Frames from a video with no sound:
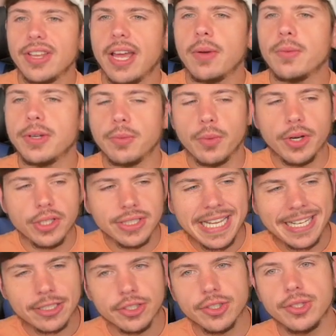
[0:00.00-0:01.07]
What deck
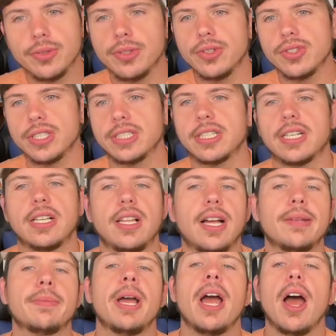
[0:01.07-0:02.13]
are you using to climb
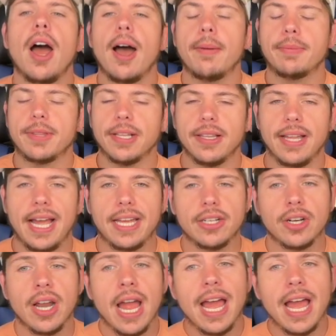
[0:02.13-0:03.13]
up the ladder?